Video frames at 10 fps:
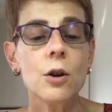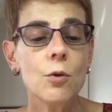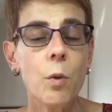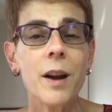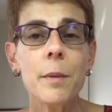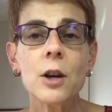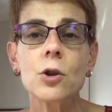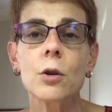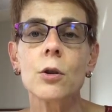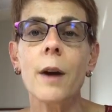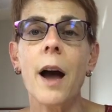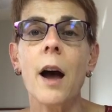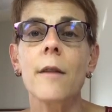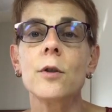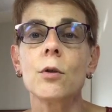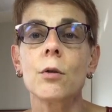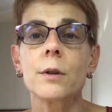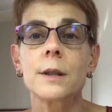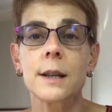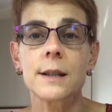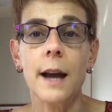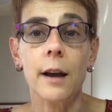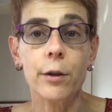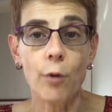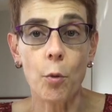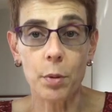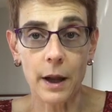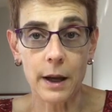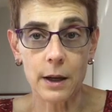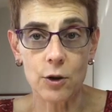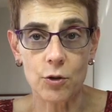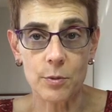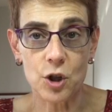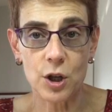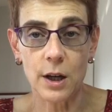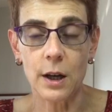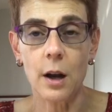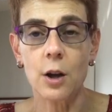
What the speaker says: you want to make sure you have your zigzag throat plate in your machine,